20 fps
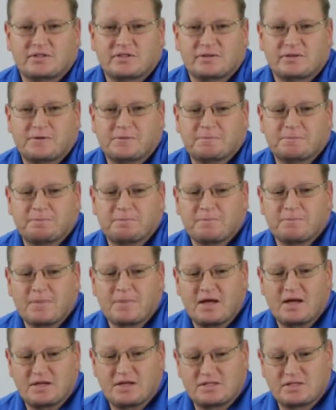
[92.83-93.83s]
So
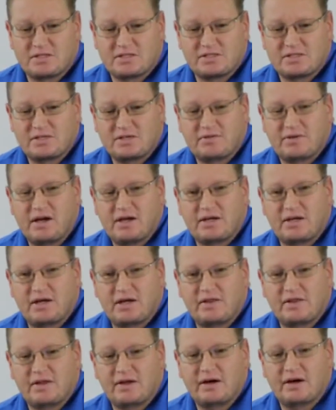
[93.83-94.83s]
as you can see right
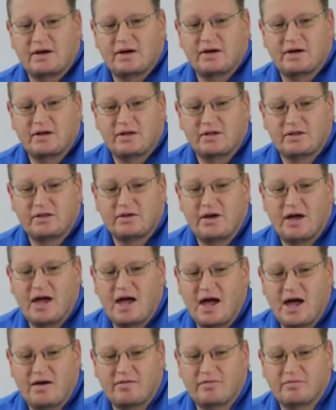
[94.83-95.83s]
down there, you
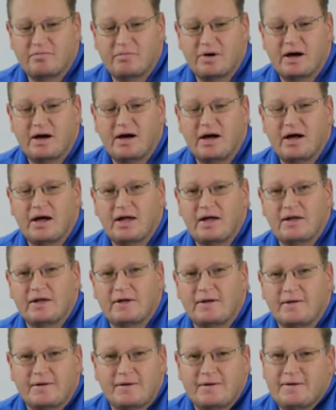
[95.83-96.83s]
have my
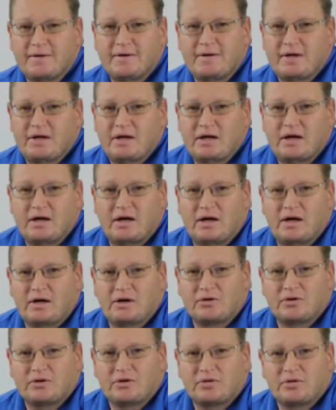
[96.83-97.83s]

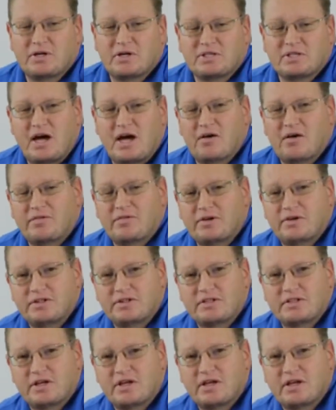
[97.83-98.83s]
Northwash
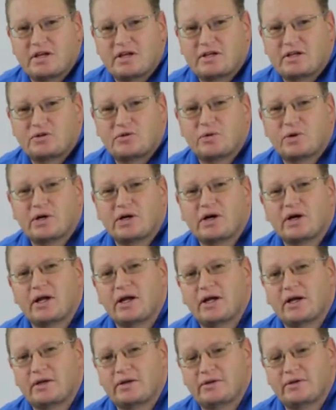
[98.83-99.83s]
Outfitters Twitter
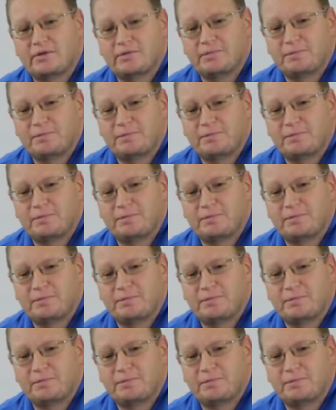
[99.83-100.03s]
handle,